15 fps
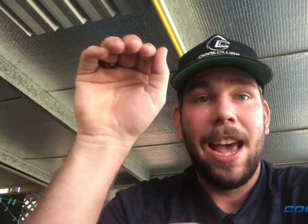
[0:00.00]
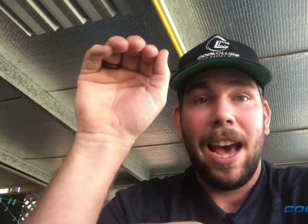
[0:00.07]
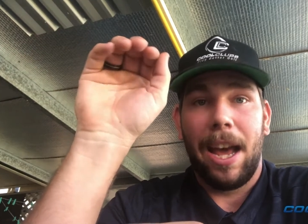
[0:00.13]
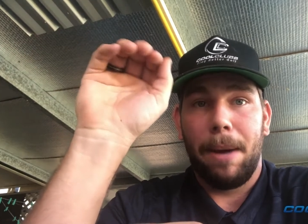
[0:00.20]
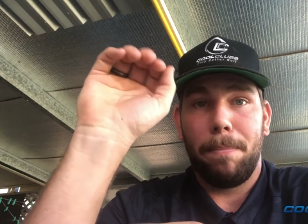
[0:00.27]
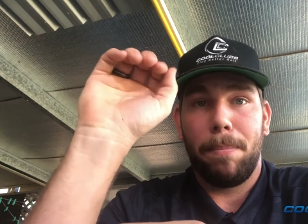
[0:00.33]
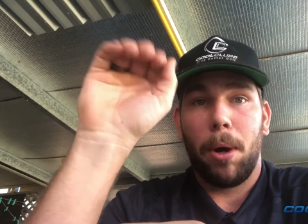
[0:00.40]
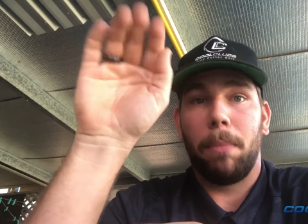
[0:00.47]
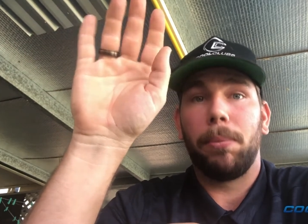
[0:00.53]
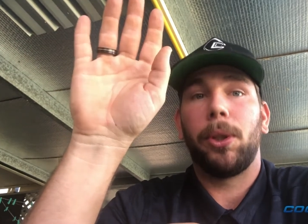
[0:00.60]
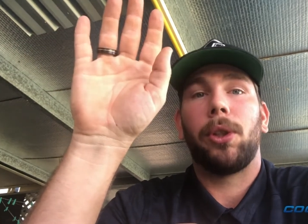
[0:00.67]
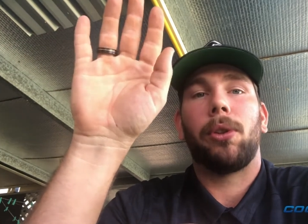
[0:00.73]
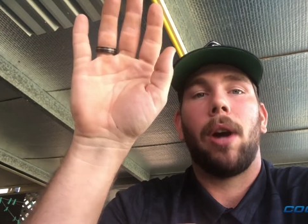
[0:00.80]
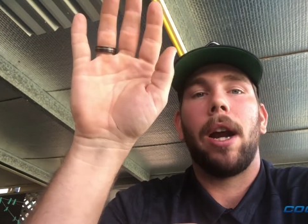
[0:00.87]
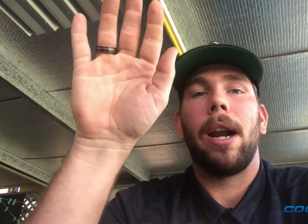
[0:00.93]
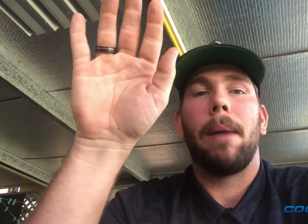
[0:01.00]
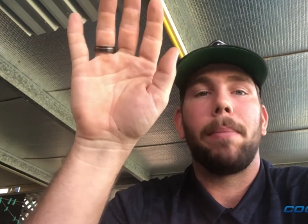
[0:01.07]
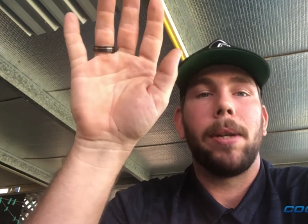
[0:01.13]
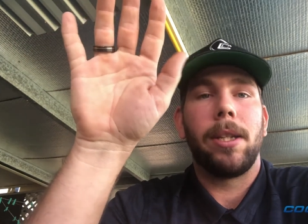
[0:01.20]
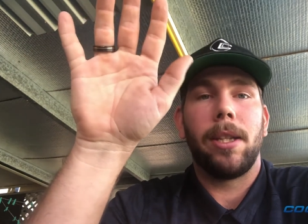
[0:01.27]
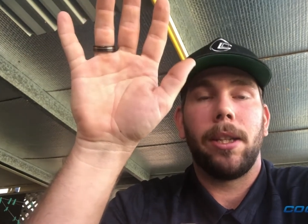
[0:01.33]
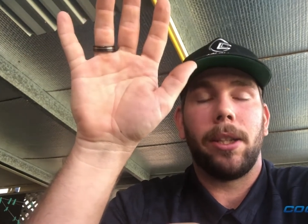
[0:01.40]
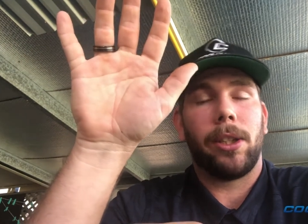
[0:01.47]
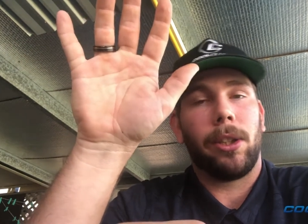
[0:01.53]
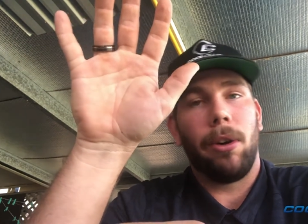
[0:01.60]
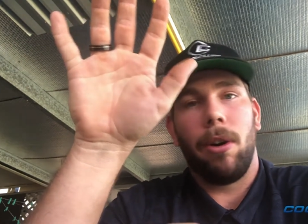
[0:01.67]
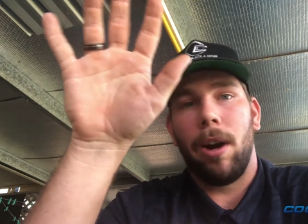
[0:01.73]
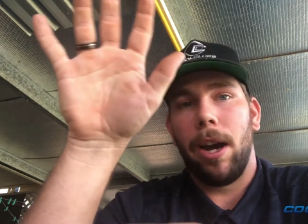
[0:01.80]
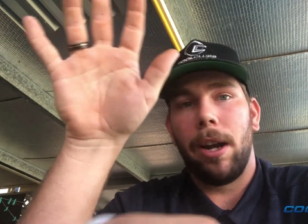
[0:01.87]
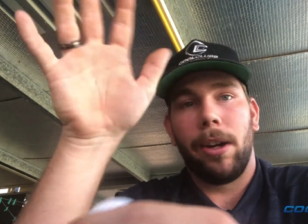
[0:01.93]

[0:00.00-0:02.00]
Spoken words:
and it popped straight up into the sky,